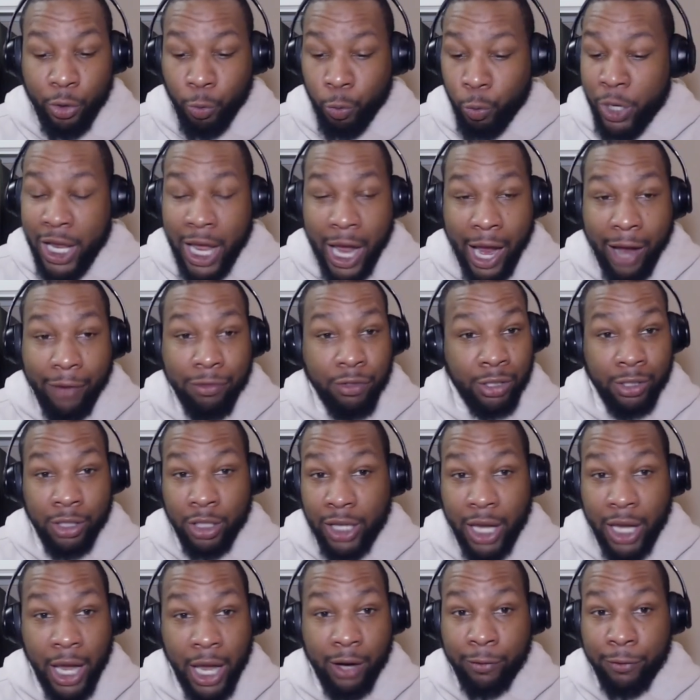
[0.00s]
We have to
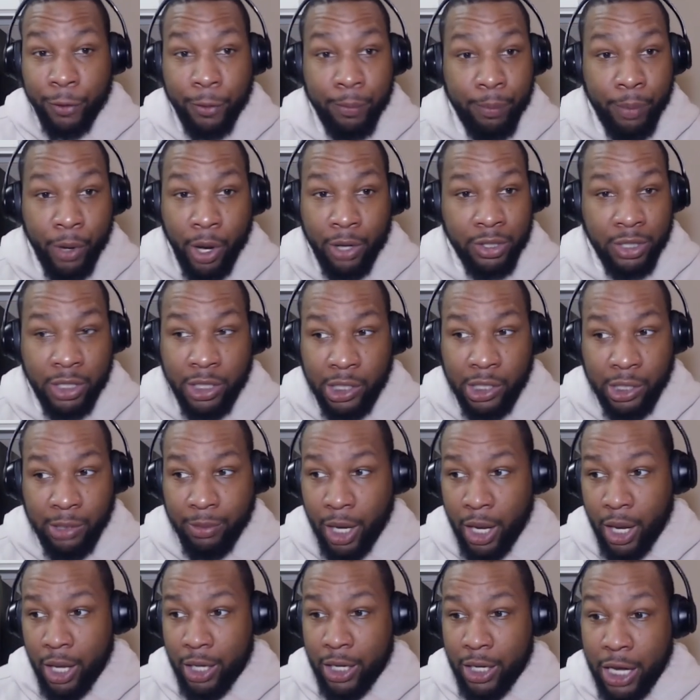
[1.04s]
look at a football team
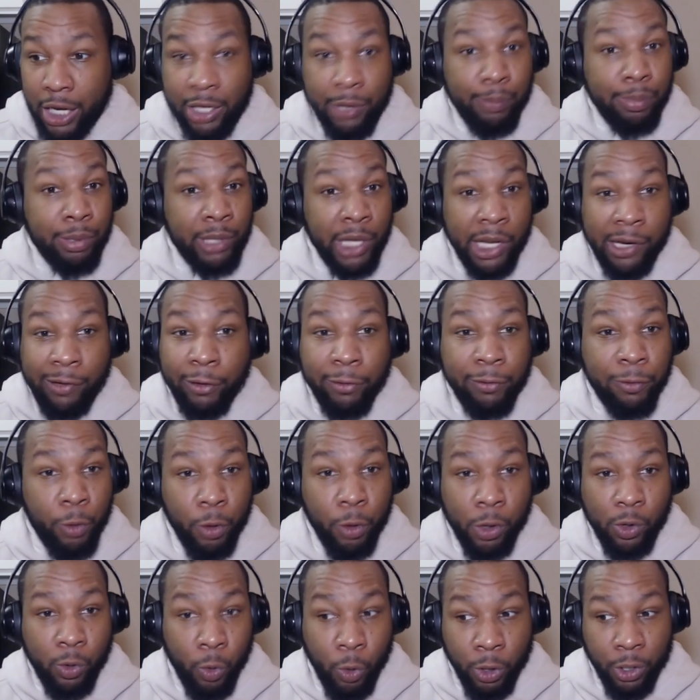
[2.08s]
that can play for 4
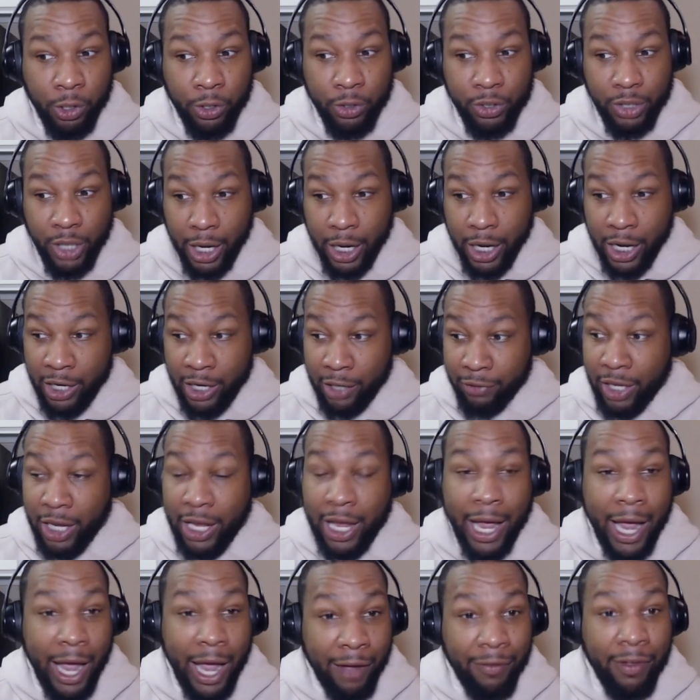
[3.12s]
quarters, and if they
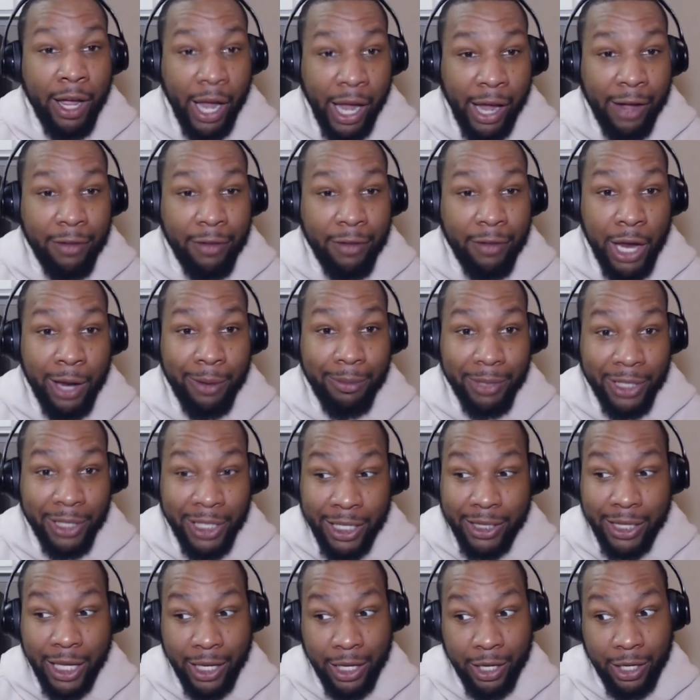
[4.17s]
have a halftime
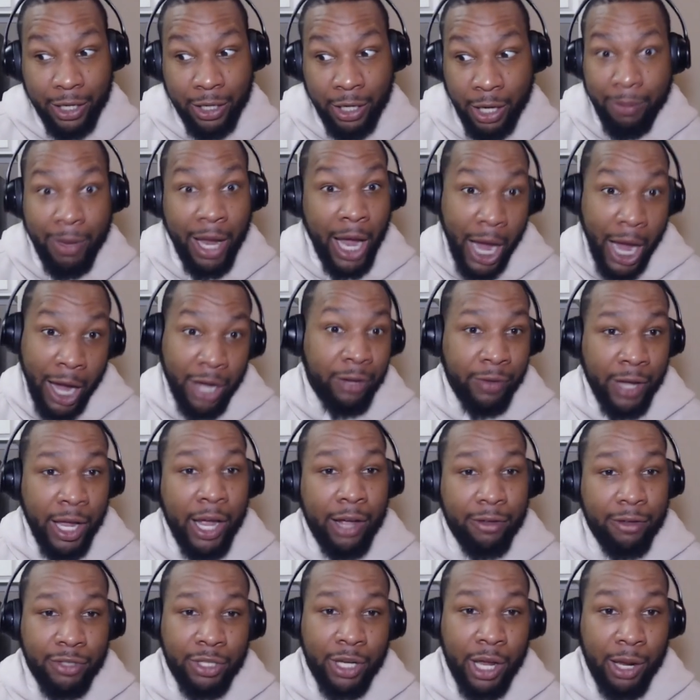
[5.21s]
lead, they can come out of
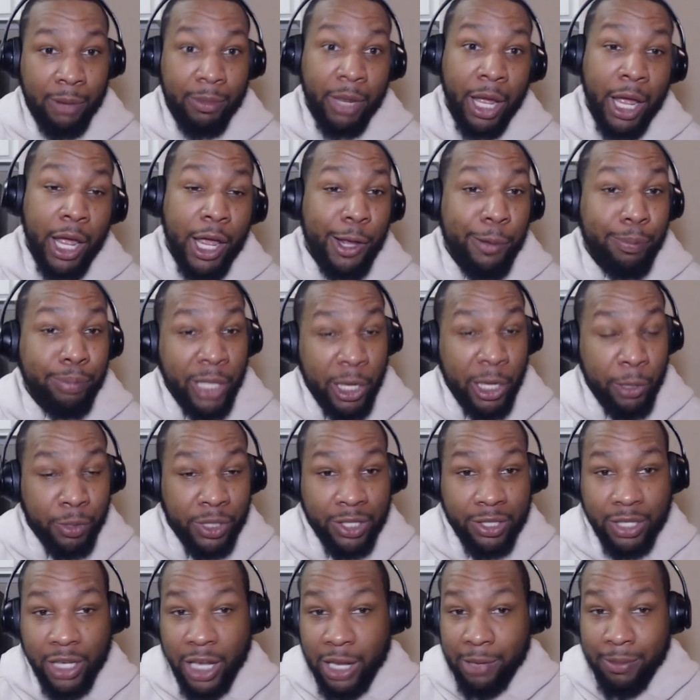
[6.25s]
halftime and play with the
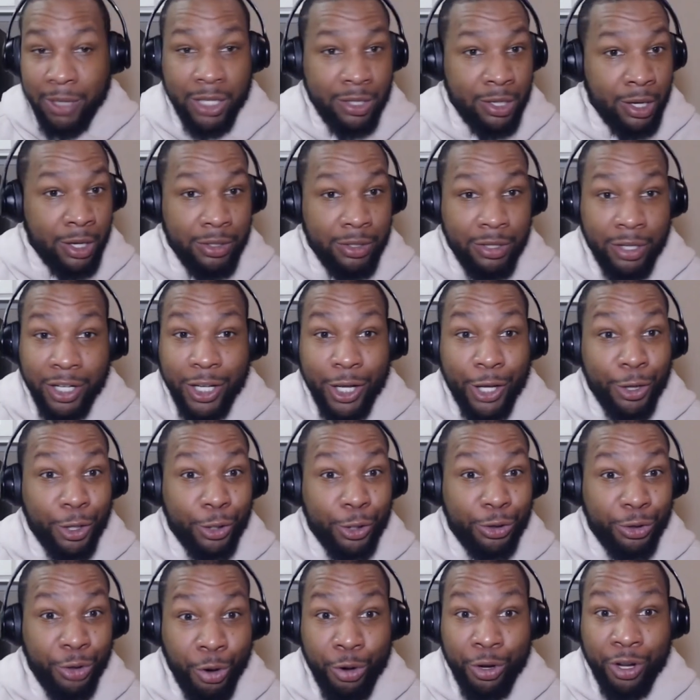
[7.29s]
same intensity in the
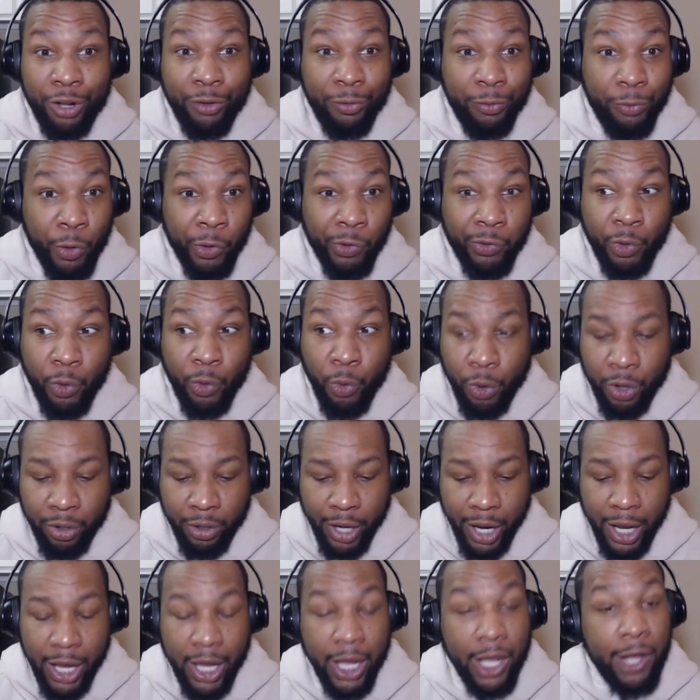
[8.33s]
3rd and 4th
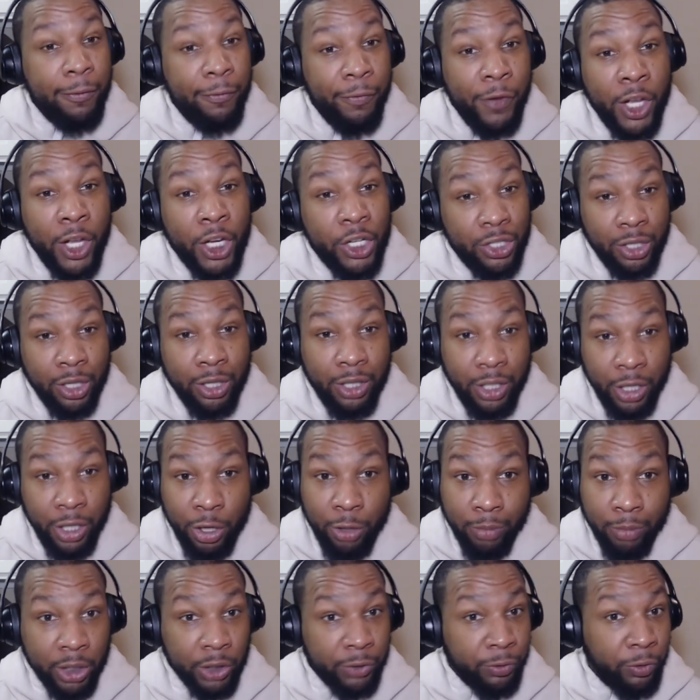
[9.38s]
quarter and finish the deal.
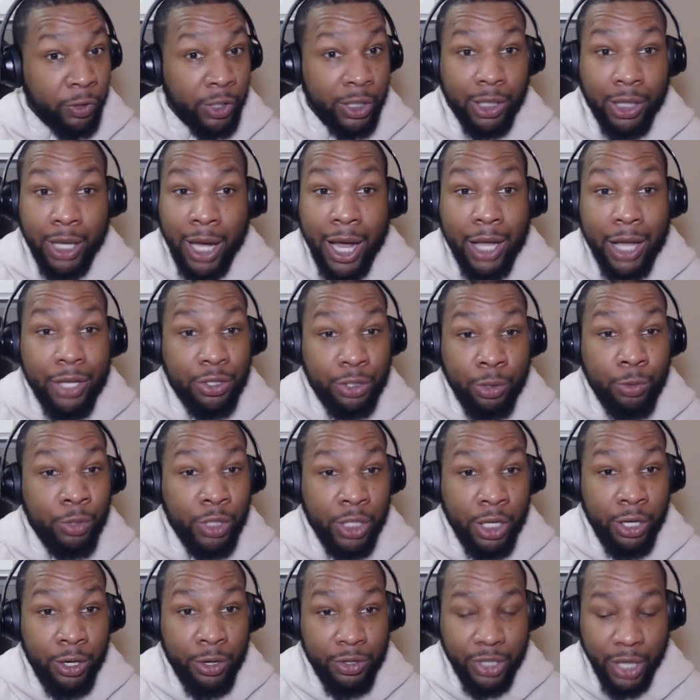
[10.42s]
Because for the last 2
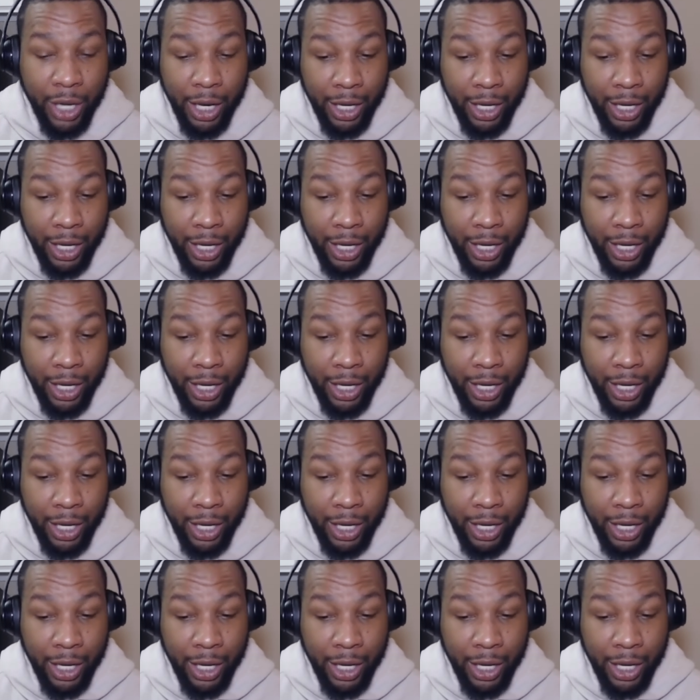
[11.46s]
years,